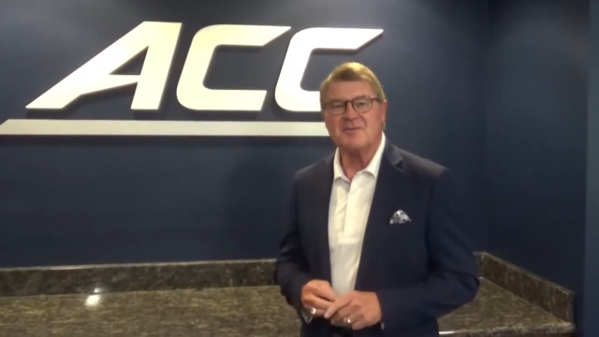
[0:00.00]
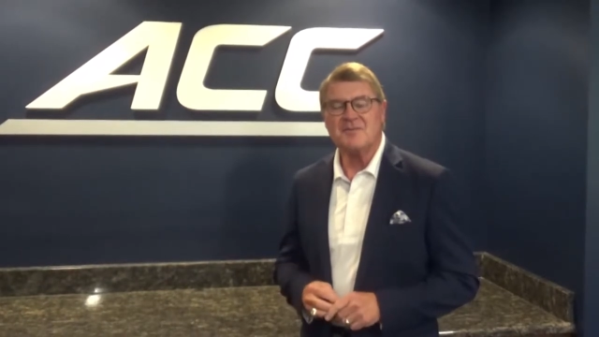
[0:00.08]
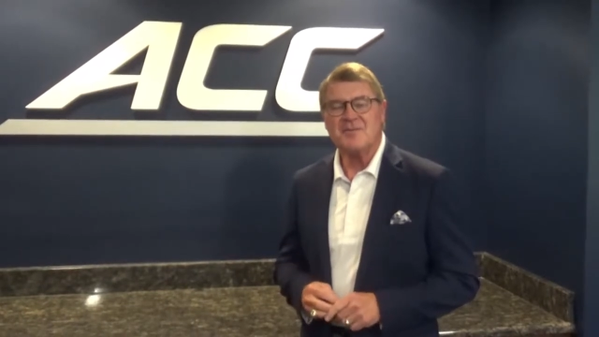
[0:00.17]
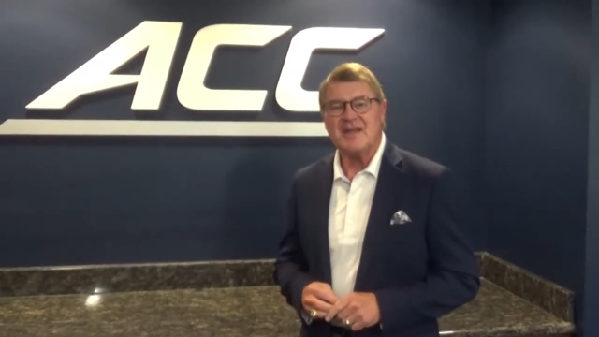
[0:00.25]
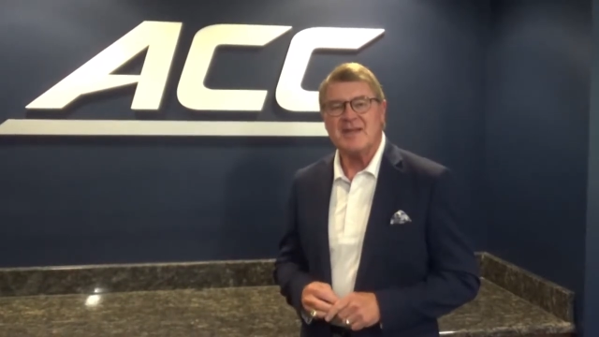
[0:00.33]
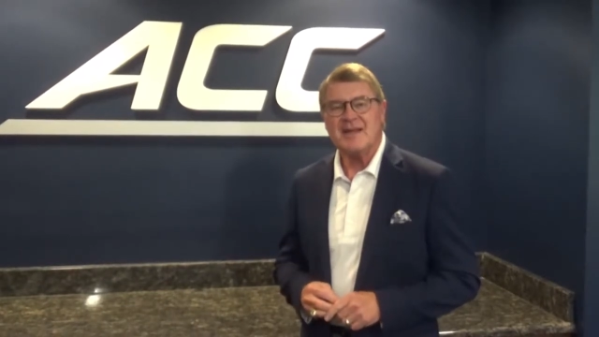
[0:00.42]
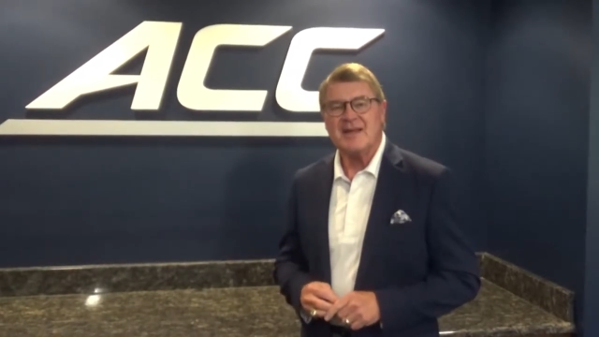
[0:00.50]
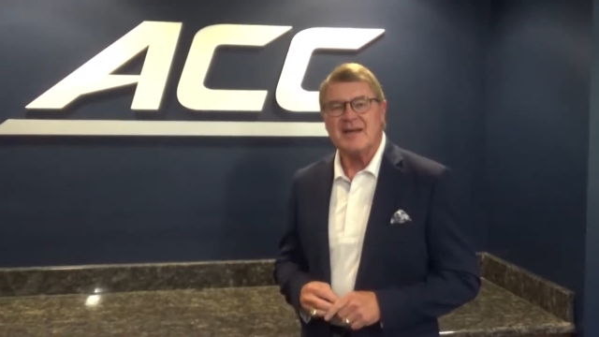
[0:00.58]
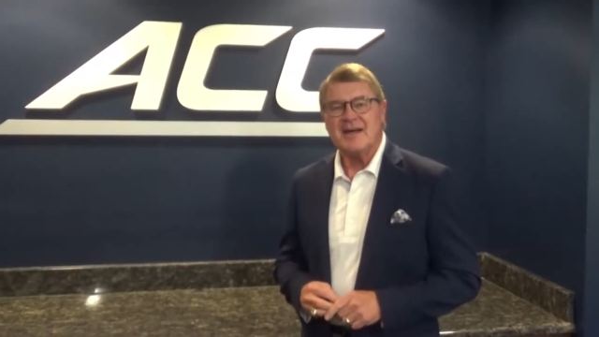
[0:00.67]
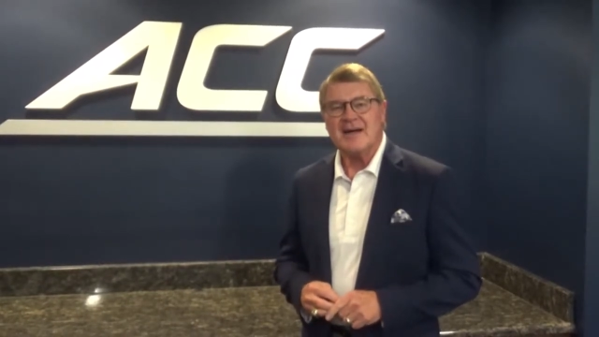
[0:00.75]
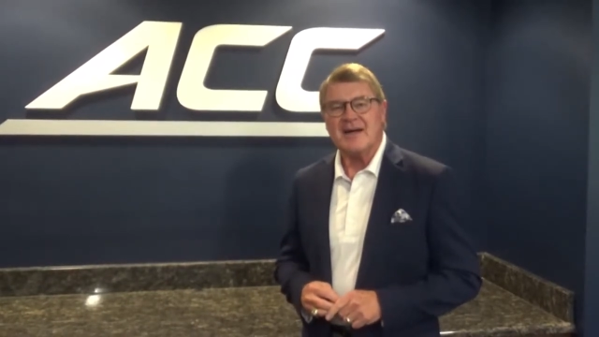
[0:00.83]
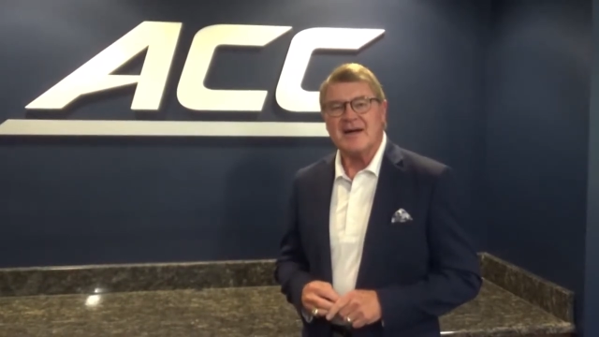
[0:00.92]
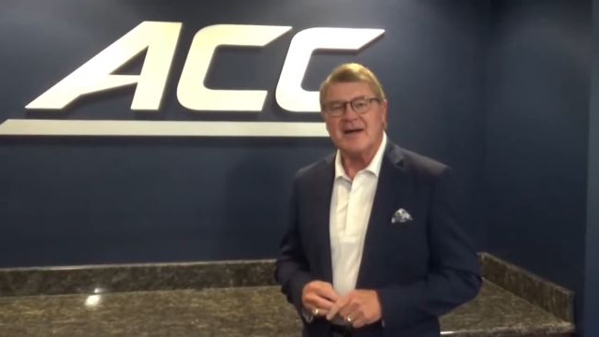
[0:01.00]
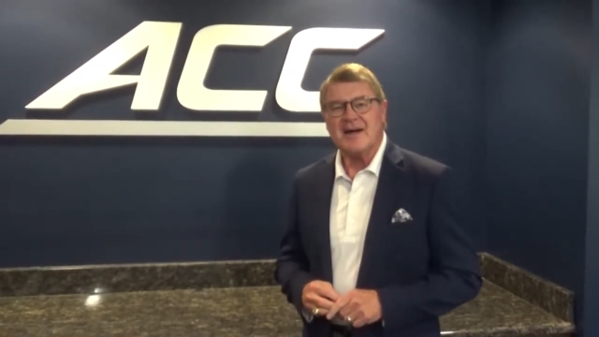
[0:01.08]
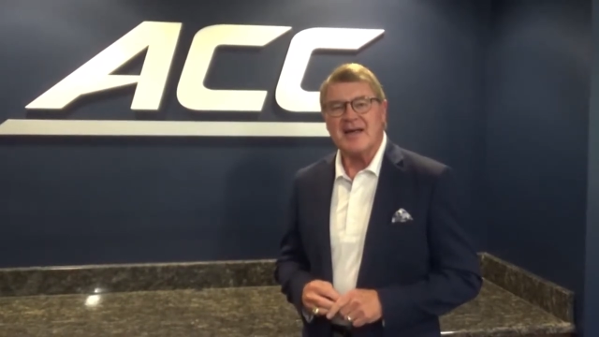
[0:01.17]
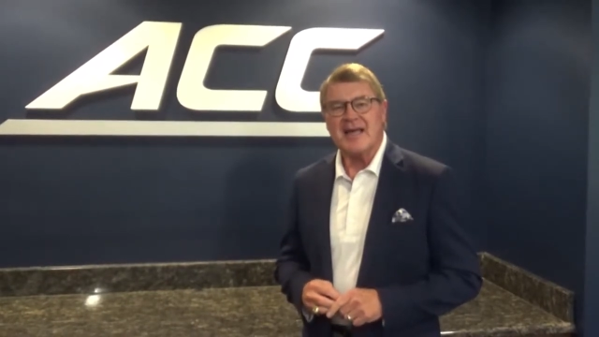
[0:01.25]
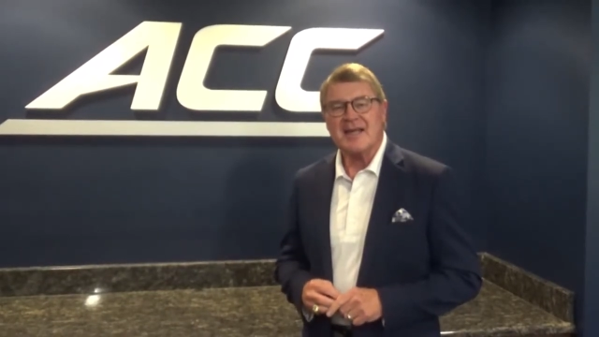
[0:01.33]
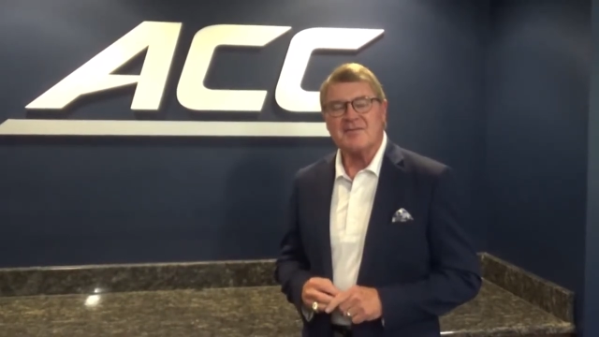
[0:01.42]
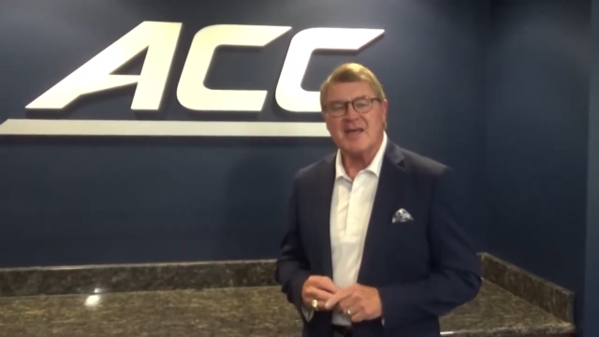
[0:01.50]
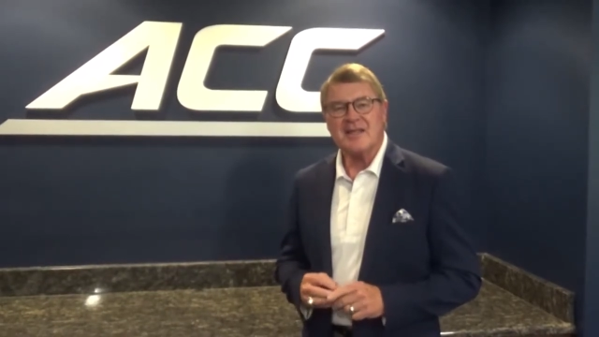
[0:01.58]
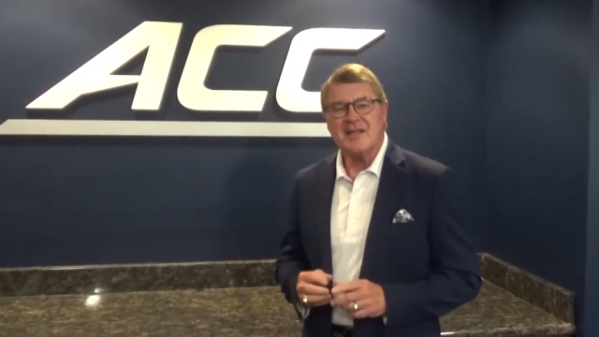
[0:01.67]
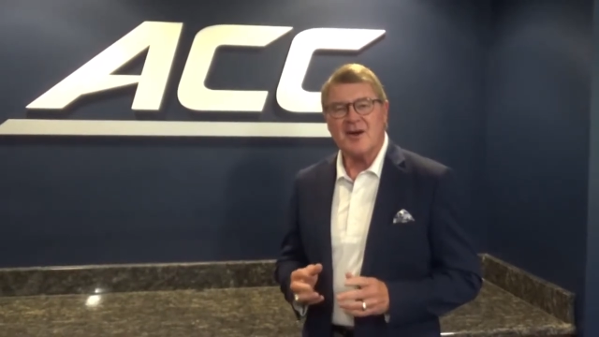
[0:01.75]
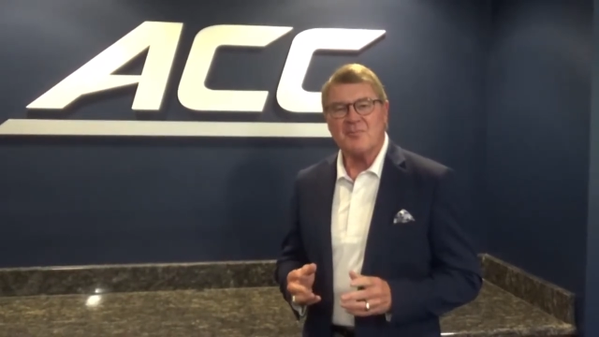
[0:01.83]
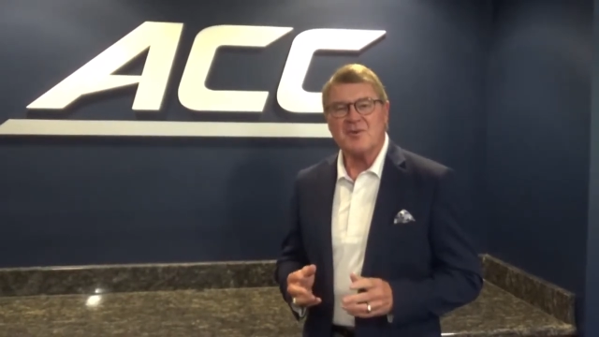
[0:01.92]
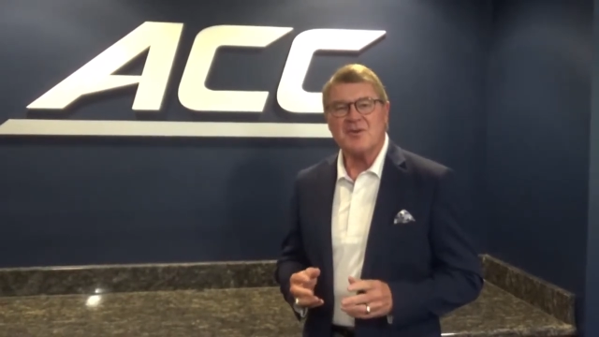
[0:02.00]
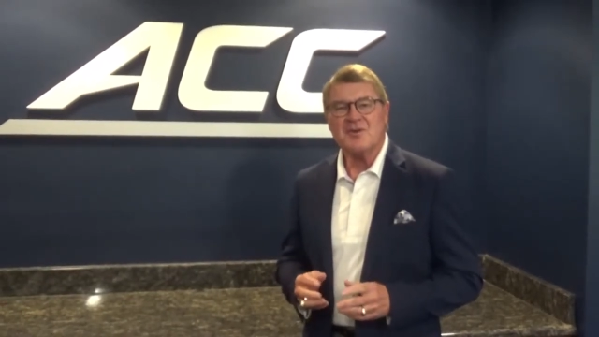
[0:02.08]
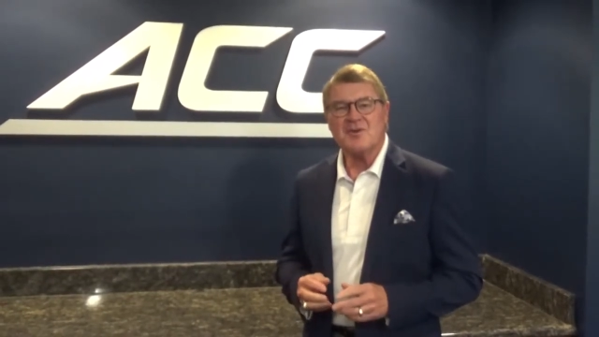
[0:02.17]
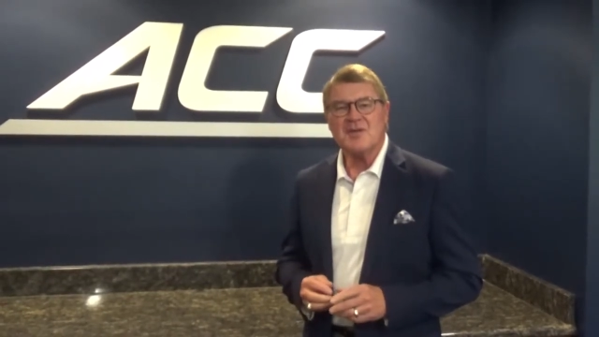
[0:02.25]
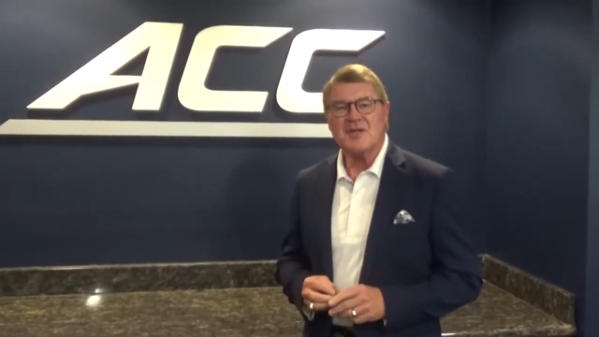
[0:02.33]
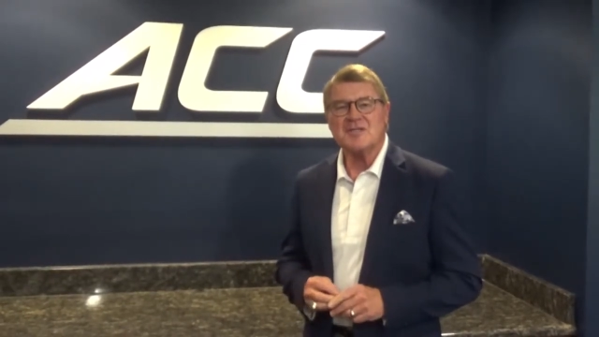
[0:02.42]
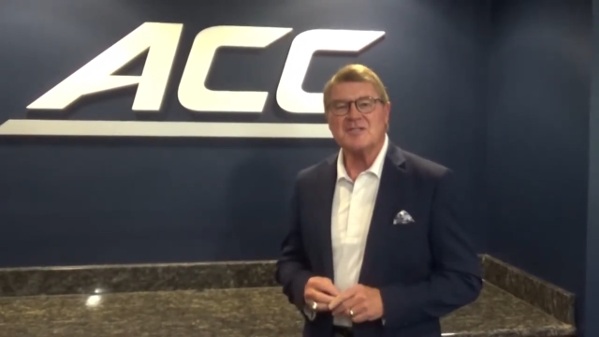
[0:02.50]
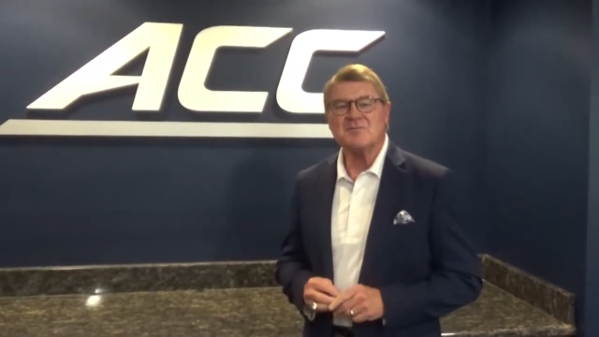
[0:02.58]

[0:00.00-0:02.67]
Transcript: and I've had the opportunity